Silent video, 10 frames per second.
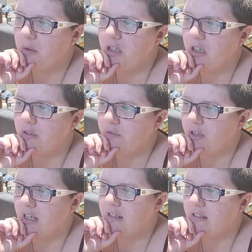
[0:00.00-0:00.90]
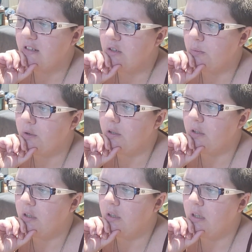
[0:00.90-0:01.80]
which I use for ancestor
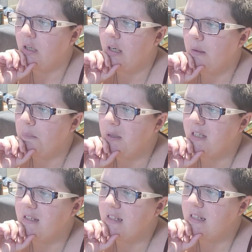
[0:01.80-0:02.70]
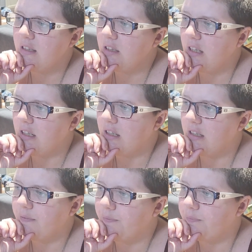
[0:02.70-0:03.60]
work. But see, look.